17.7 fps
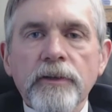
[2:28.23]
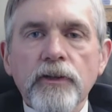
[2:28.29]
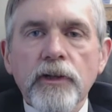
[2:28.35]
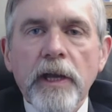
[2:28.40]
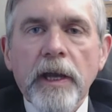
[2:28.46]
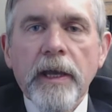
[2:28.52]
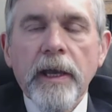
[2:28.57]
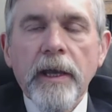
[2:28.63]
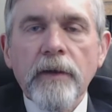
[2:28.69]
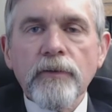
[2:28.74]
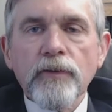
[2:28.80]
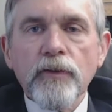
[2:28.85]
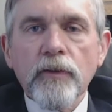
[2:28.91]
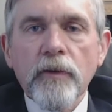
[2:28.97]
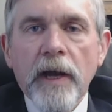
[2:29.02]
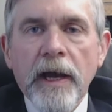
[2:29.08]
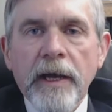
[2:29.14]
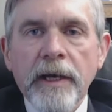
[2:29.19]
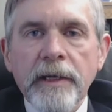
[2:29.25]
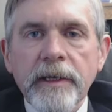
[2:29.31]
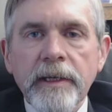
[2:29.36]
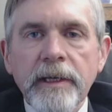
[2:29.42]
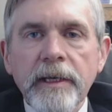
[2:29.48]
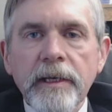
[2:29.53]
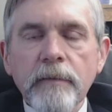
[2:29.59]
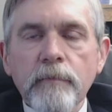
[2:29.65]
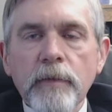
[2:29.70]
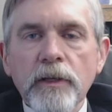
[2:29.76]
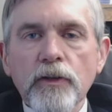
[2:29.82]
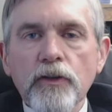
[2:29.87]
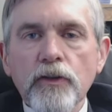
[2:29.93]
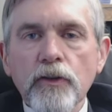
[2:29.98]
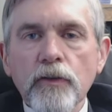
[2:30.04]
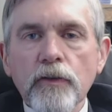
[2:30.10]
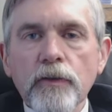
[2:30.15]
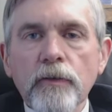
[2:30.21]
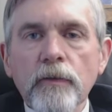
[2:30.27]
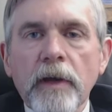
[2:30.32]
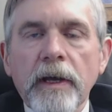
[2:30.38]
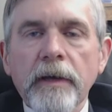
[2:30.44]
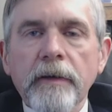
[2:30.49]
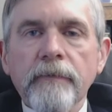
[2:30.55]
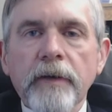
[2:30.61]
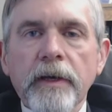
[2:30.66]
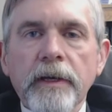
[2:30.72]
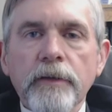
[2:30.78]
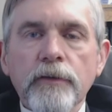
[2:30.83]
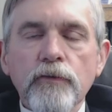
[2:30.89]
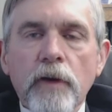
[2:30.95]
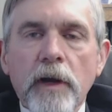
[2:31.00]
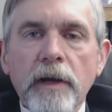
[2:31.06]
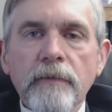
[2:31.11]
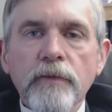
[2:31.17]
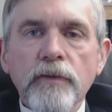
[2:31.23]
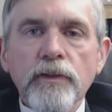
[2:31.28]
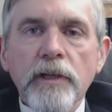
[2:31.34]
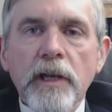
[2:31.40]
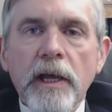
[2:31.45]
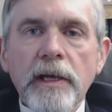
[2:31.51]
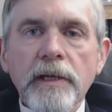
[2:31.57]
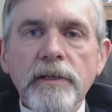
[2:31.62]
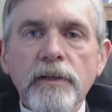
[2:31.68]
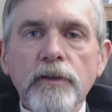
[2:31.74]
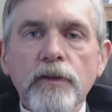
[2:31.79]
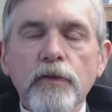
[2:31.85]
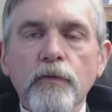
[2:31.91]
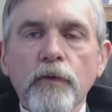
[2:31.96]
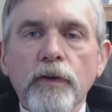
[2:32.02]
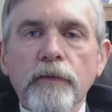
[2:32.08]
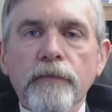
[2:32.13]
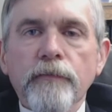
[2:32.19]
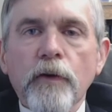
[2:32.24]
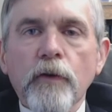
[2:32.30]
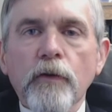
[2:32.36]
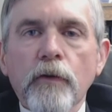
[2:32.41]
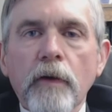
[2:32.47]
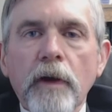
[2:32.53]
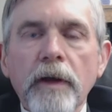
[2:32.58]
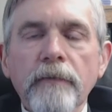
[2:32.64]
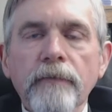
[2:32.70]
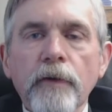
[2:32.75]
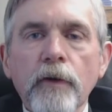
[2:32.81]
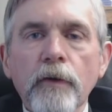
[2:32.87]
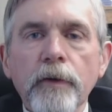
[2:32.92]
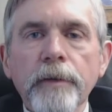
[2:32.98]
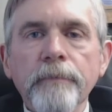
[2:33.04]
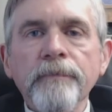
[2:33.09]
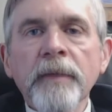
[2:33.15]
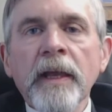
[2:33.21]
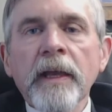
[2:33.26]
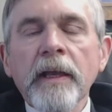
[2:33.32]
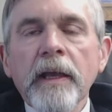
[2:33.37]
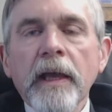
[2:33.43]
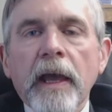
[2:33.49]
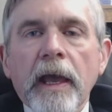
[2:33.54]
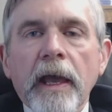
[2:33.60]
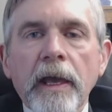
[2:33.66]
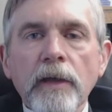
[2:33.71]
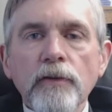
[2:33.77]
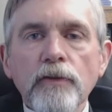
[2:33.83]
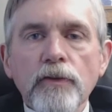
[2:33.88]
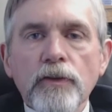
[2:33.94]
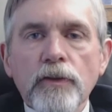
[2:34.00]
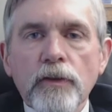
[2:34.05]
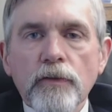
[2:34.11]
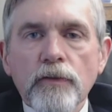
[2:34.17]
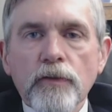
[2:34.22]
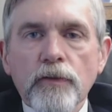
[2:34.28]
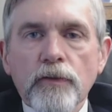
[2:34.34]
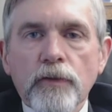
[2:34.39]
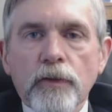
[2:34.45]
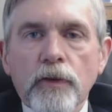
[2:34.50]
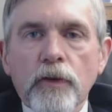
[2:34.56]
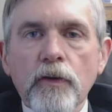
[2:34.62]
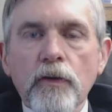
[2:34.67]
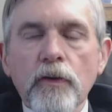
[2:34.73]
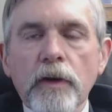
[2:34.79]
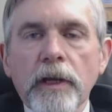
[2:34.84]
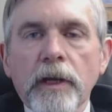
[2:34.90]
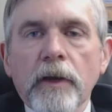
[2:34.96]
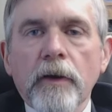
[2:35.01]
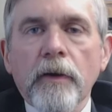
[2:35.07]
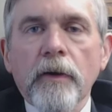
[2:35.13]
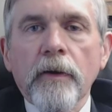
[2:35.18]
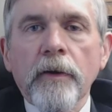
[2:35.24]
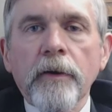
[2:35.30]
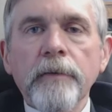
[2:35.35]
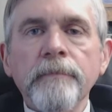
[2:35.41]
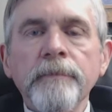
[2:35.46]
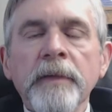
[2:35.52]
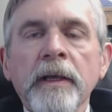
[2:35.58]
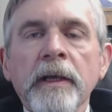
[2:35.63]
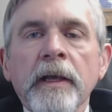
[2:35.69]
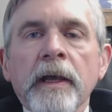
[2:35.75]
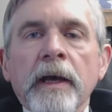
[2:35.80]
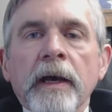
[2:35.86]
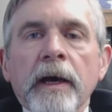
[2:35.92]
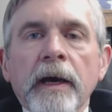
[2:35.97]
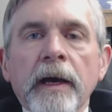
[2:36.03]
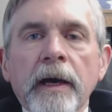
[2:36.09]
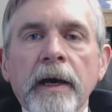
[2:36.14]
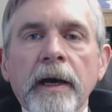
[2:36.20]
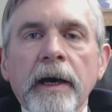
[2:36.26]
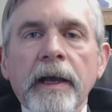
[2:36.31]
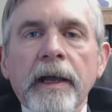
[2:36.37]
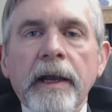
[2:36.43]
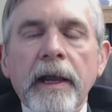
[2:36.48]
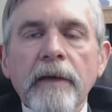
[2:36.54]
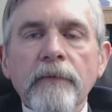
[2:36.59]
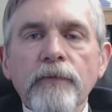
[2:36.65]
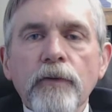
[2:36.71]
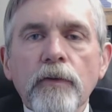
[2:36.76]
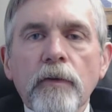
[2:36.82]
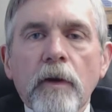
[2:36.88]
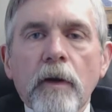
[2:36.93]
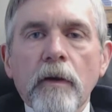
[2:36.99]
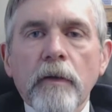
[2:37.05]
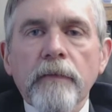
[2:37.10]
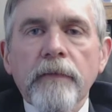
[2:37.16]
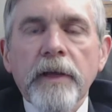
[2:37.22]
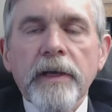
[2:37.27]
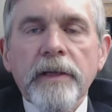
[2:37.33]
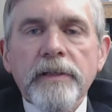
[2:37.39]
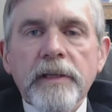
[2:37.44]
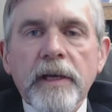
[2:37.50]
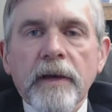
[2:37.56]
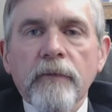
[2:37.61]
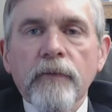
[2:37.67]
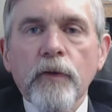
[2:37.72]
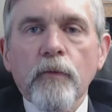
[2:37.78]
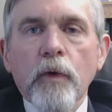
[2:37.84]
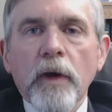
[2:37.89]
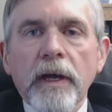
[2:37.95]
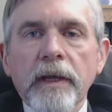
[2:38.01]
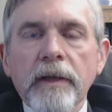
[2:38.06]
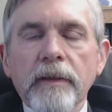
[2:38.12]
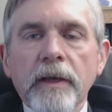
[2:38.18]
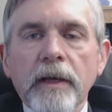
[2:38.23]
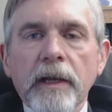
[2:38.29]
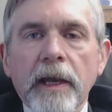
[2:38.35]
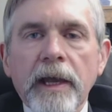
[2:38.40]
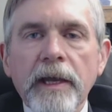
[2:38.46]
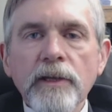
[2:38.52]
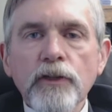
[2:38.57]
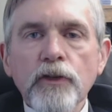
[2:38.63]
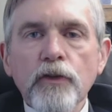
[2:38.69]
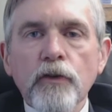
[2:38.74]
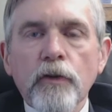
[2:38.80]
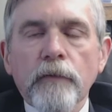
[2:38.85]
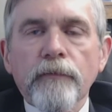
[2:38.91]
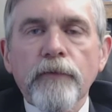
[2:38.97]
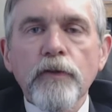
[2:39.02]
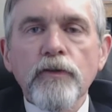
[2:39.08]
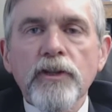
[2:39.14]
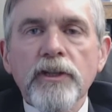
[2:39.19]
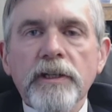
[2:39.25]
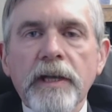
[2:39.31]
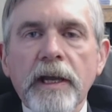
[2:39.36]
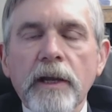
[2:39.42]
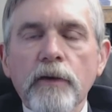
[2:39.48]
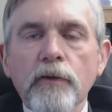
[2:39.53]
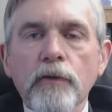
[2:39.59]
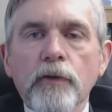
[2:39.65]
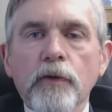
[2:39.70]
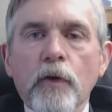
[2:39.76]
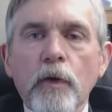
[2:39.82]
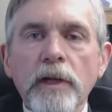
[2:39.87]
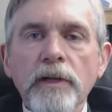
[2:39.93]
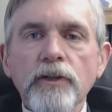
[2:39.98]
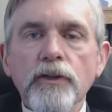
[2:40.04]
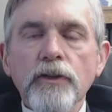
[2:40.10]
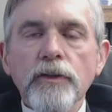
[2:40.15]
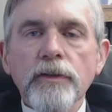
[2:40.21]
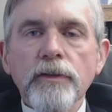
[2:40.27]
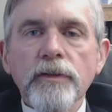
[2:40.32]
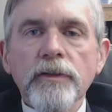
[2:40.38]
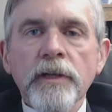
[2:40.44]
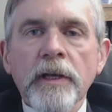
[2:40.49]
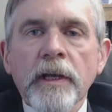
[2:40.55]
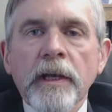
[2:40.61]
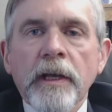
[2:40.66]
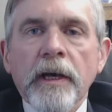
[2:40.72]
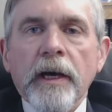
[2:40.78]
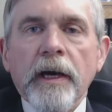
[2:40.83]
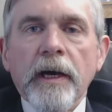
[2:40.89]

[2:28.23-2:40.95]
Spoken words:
check out your ID, be sure you have a driver's license with a photograph on it, and your Social Security card. And after all of that's out of the way, they'll ask you a few standard questions